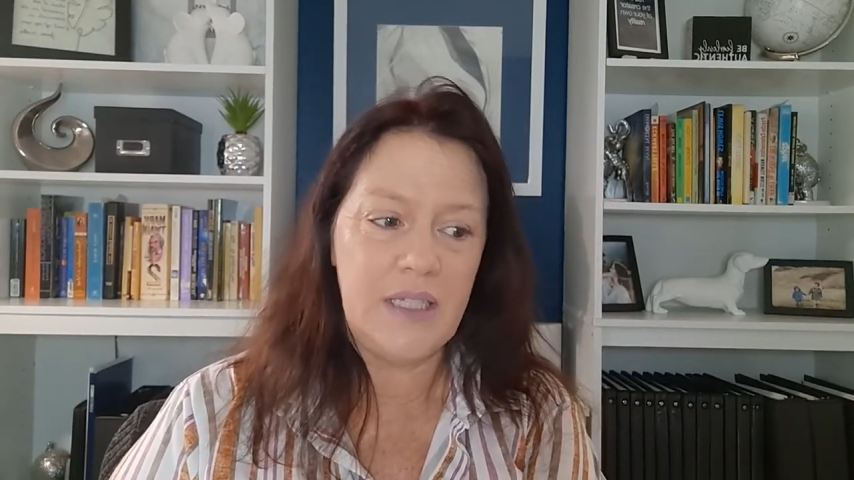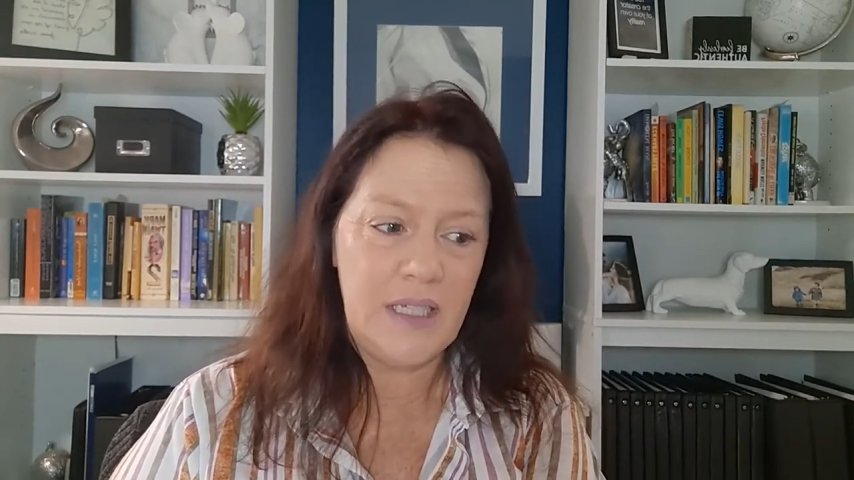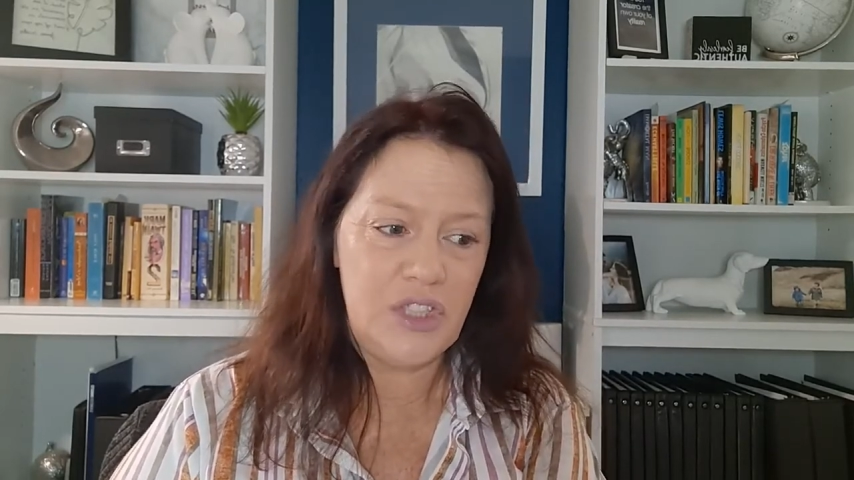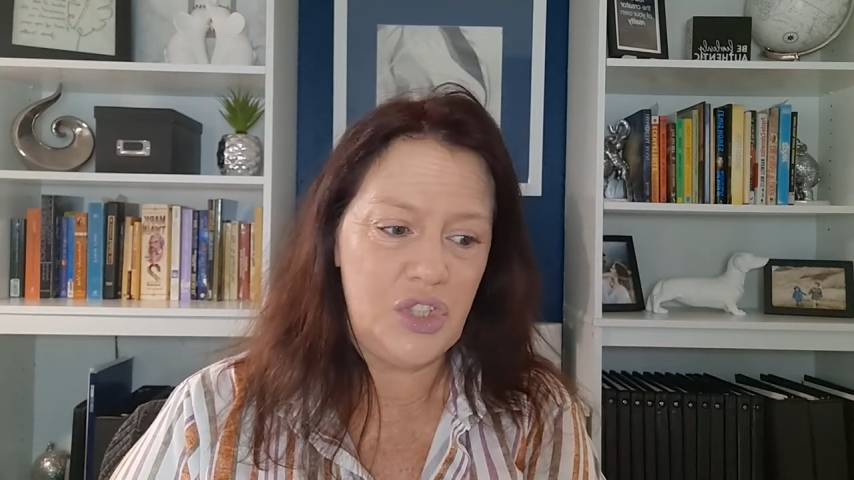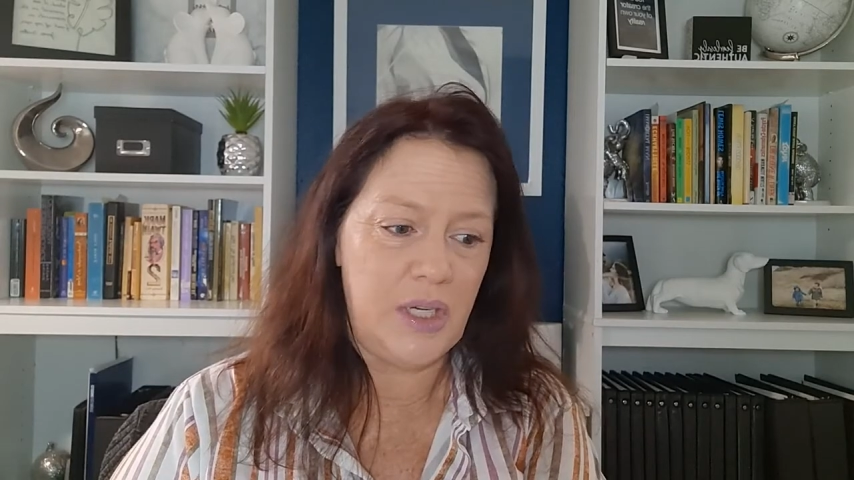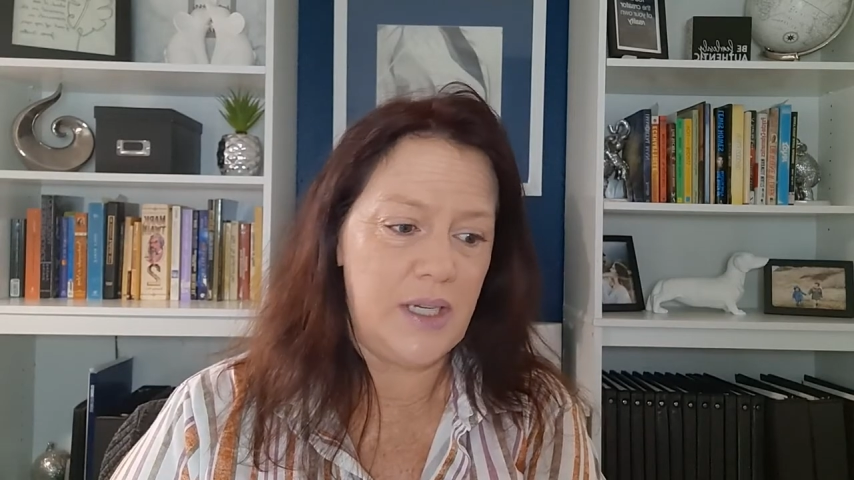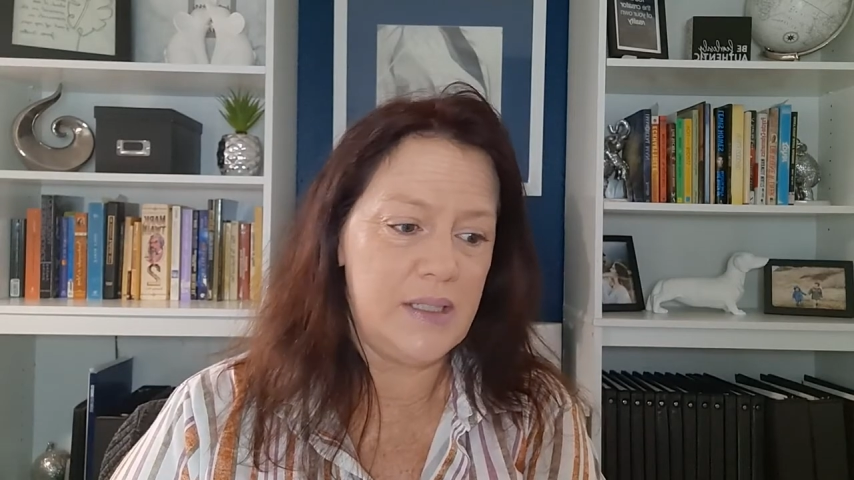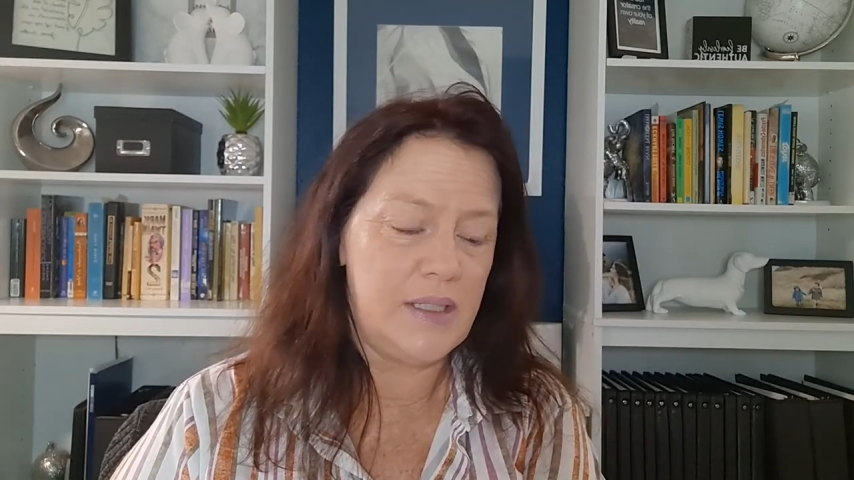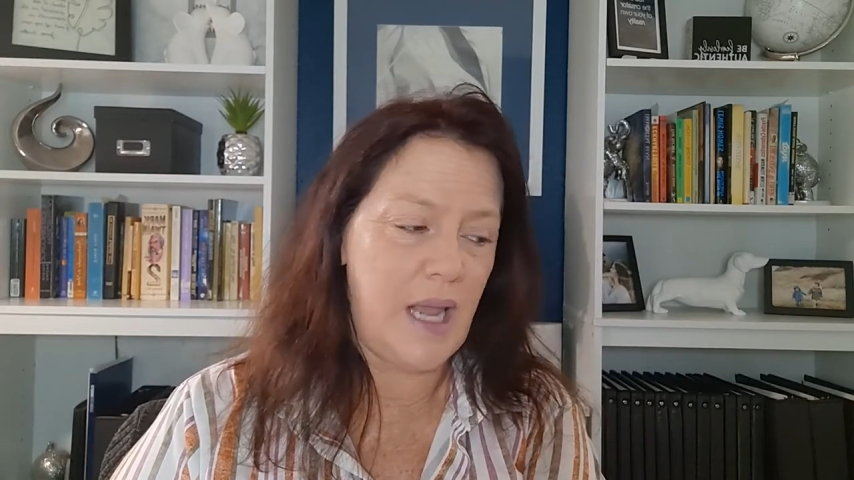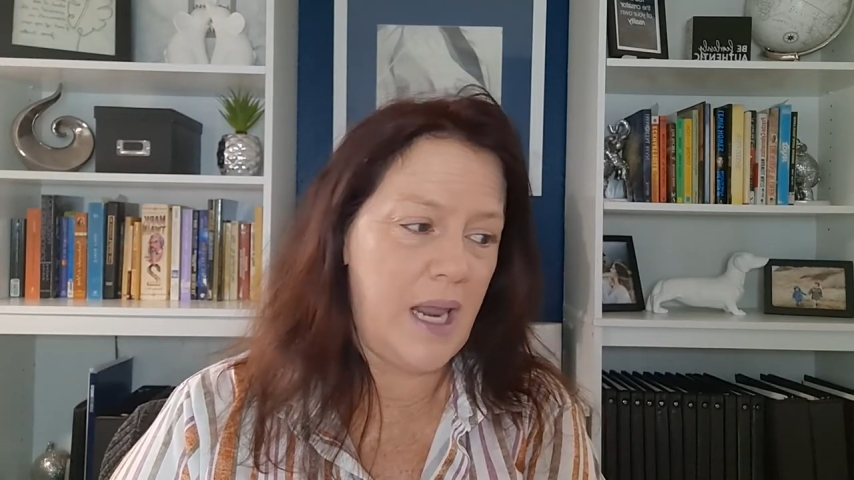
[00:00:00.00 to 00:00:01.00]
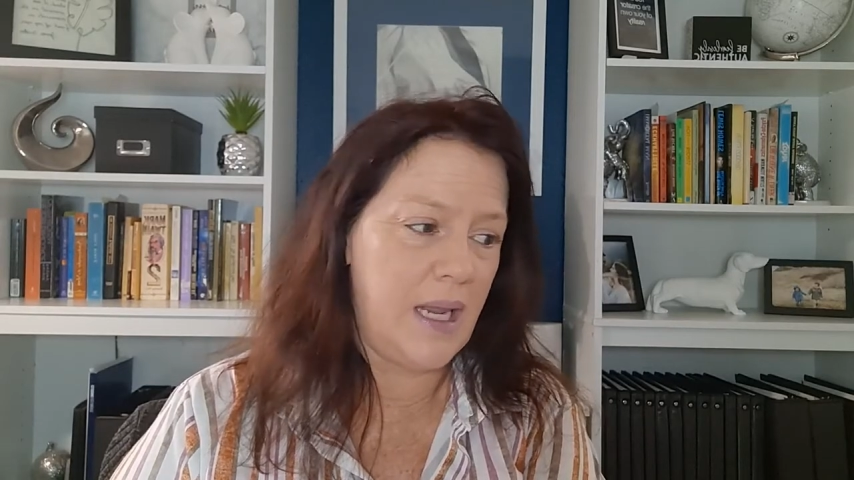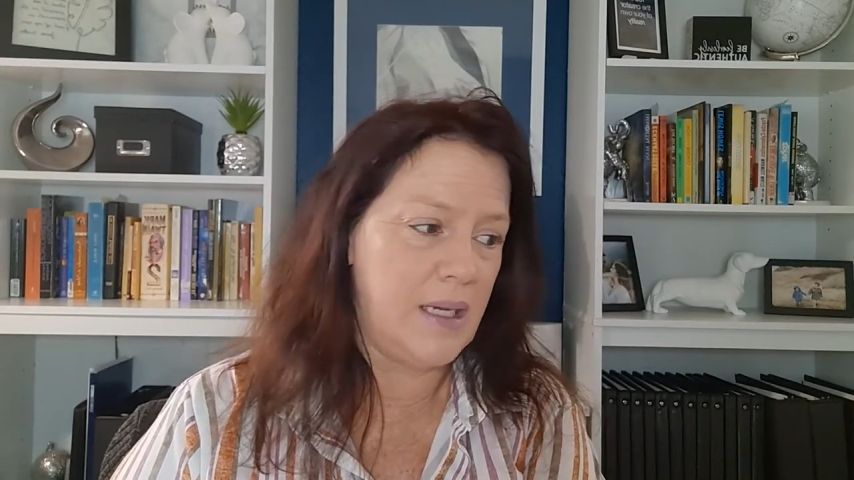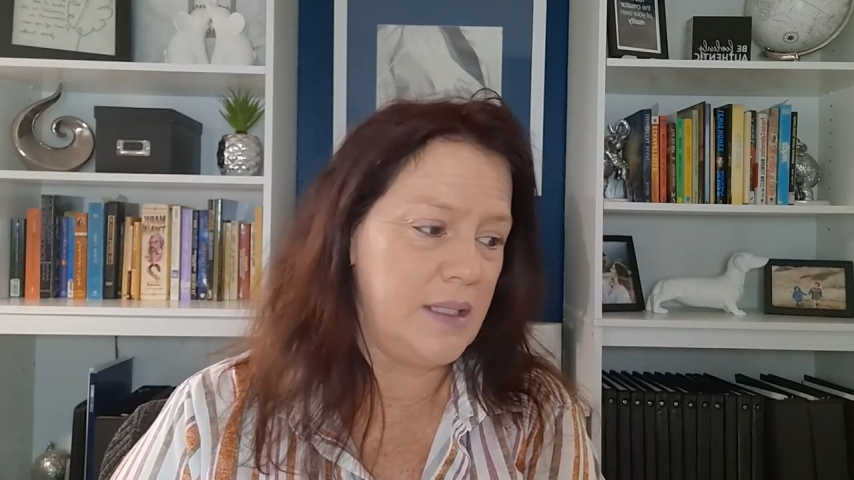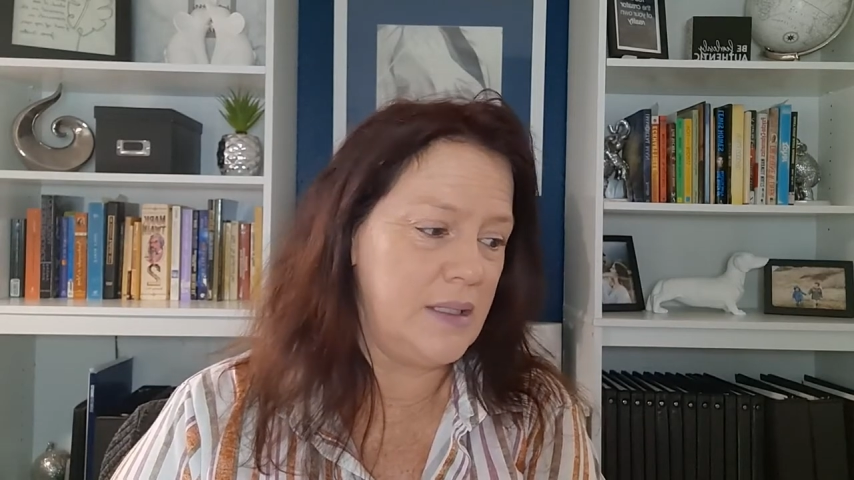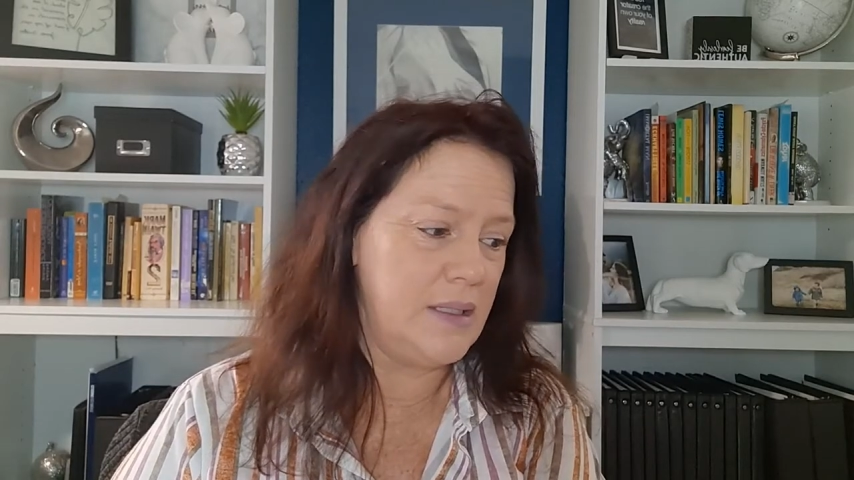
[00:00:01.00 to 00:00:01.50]
teachings,
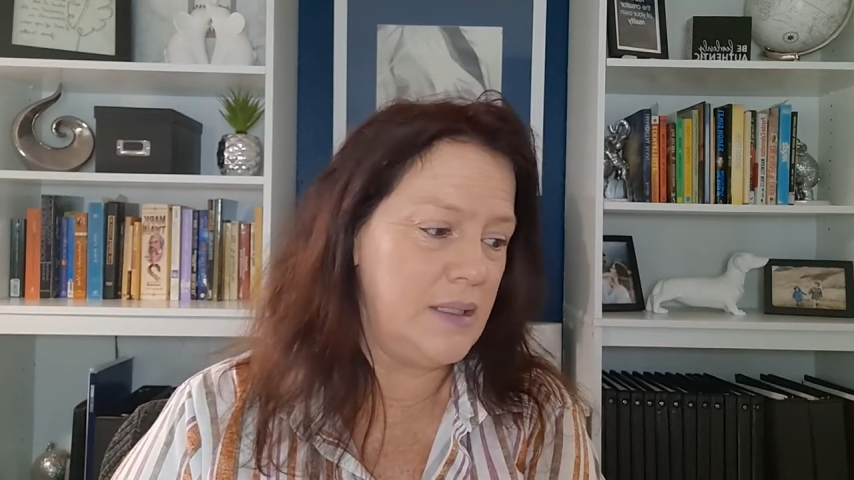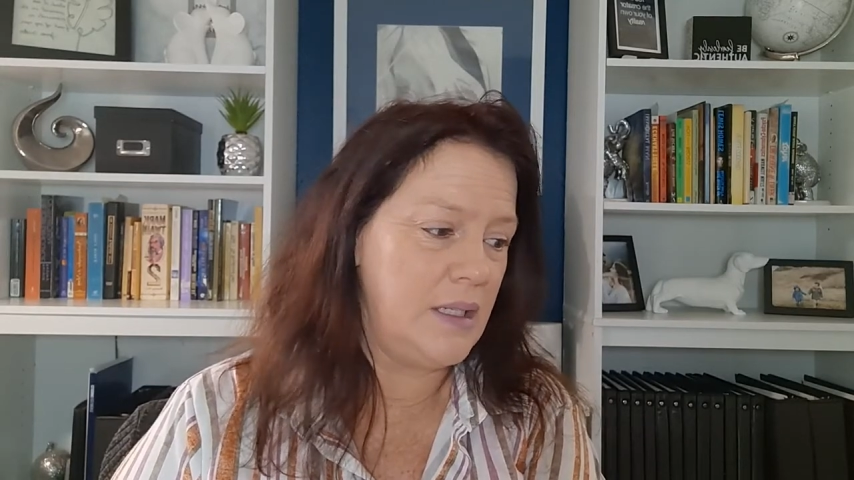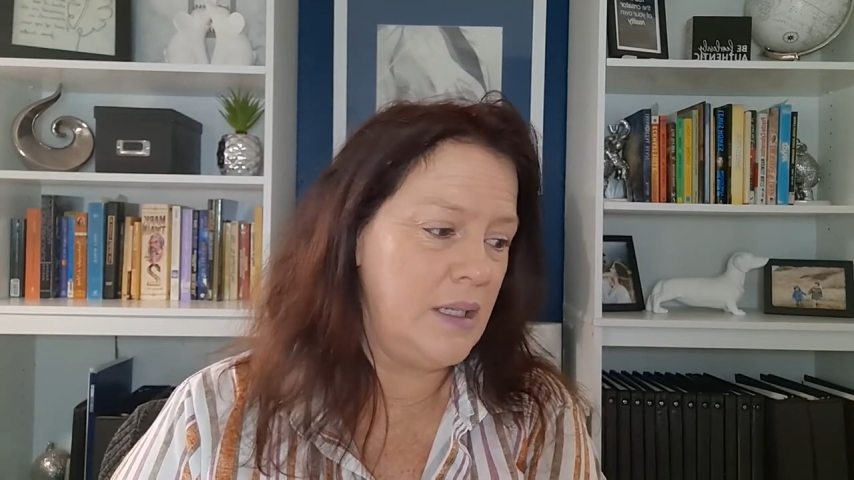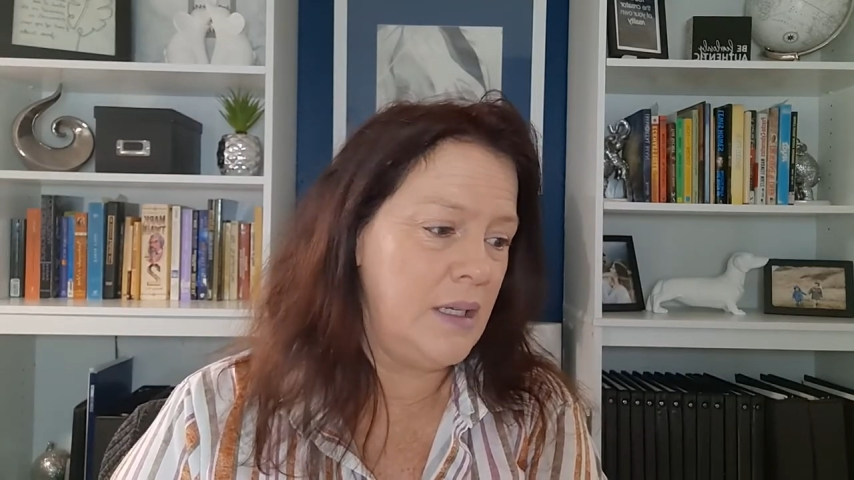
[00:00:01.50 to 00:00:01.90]
and